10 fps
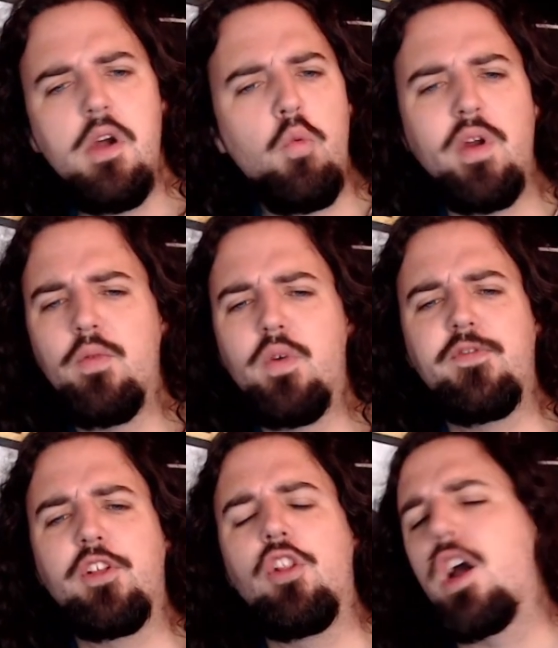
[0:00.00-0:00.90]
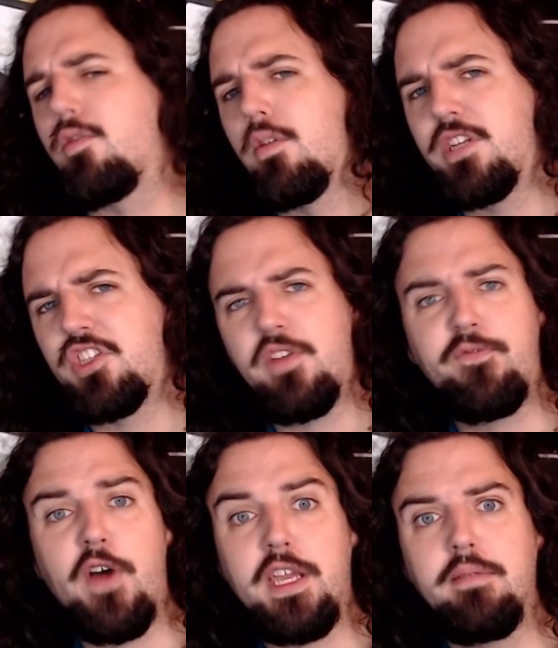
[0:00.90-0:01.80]
What if the locker room just said,
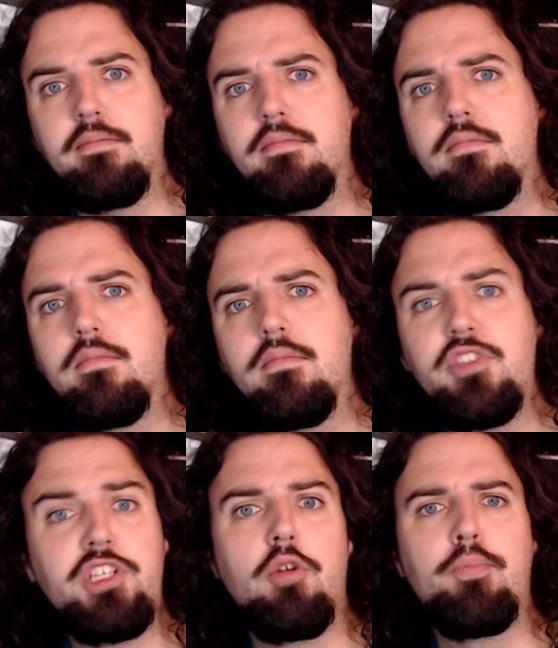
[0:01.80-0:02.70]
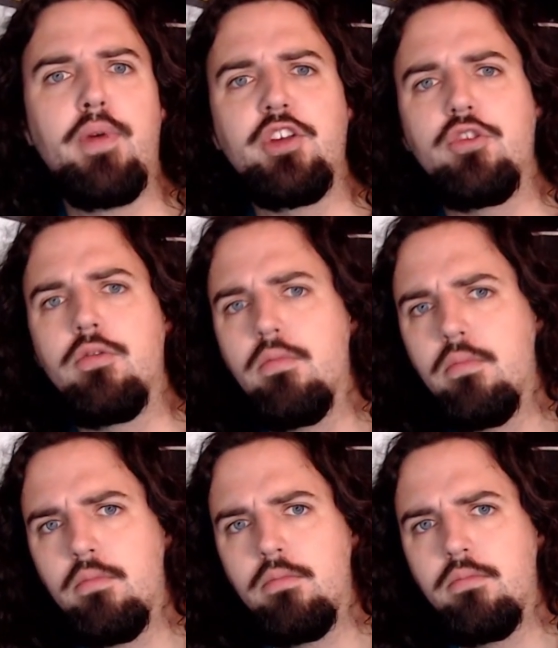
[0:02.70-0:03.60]
fuck it, zero pressure,
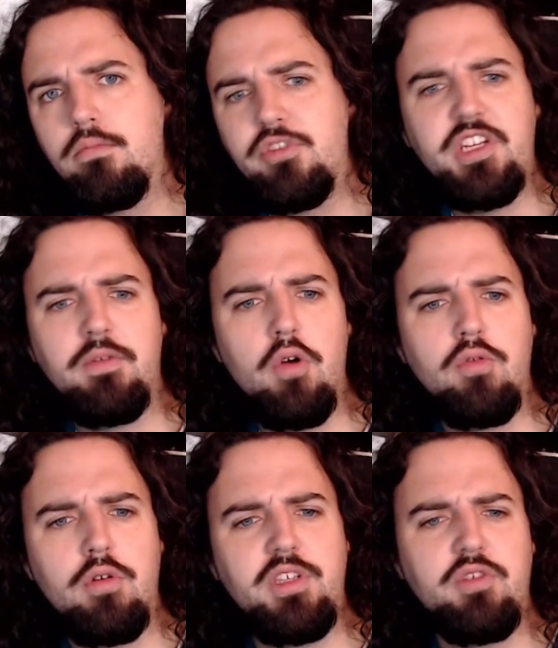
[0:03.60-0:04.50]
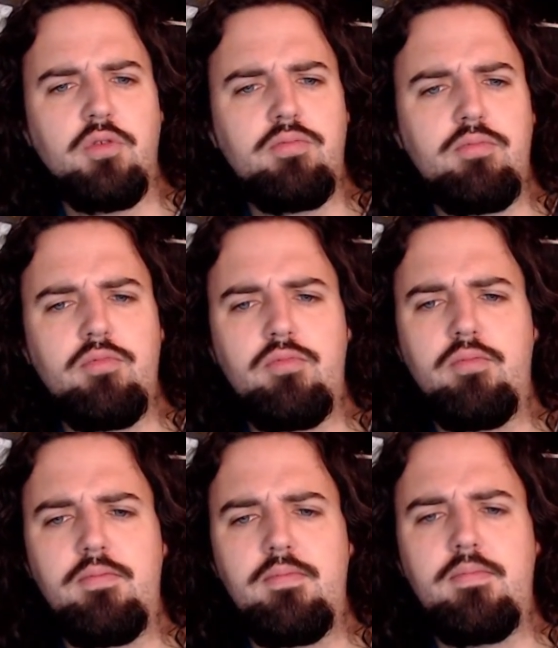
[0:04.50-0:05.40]
zero
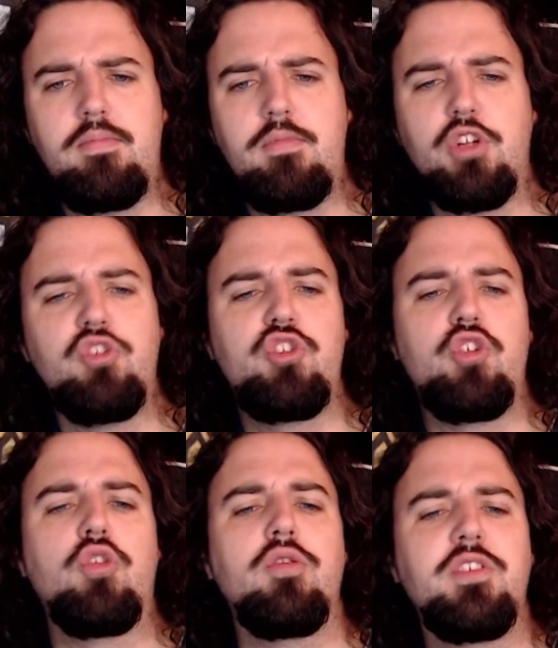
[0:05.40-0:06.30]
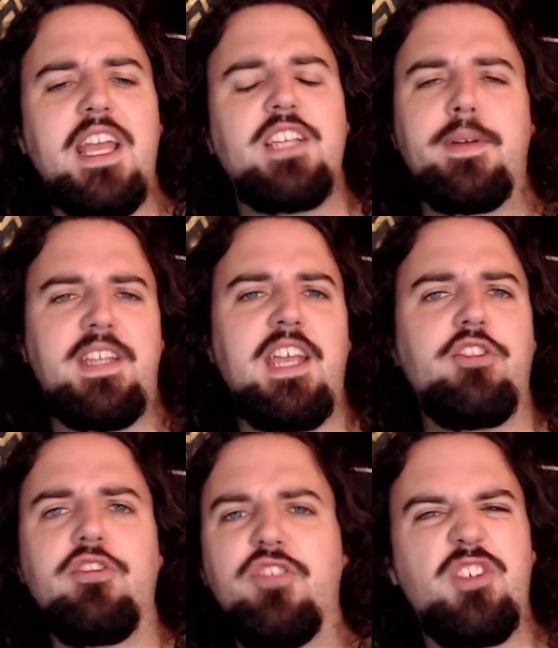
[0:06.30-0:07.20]
concerns,
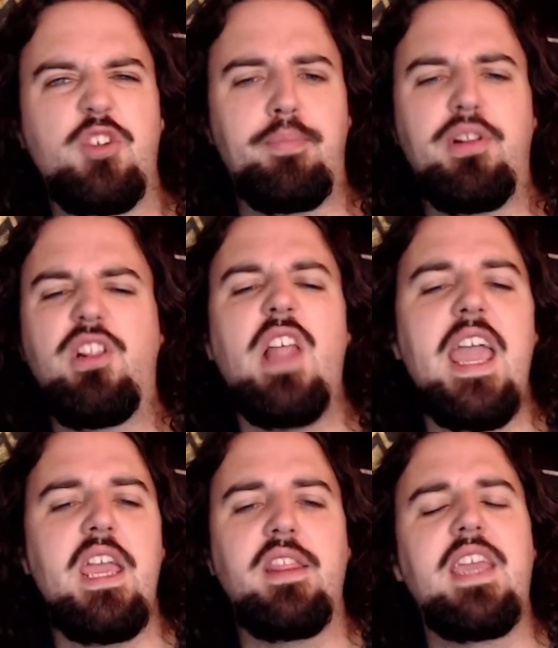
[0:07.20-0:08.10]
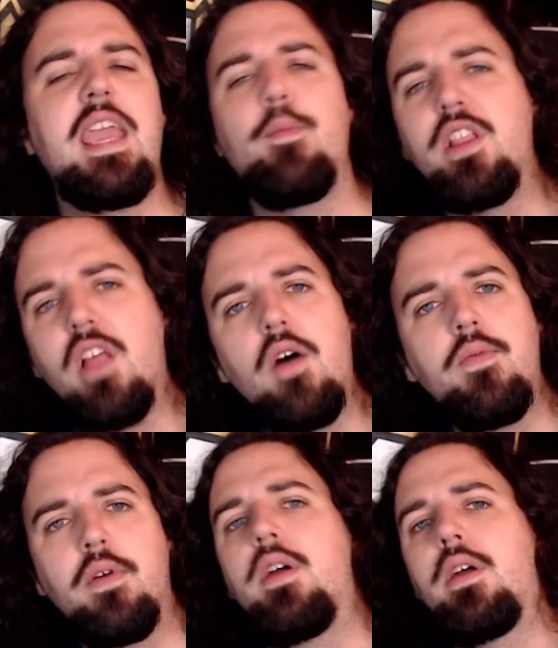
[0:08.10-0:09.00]
expectations, let's just play the game we love?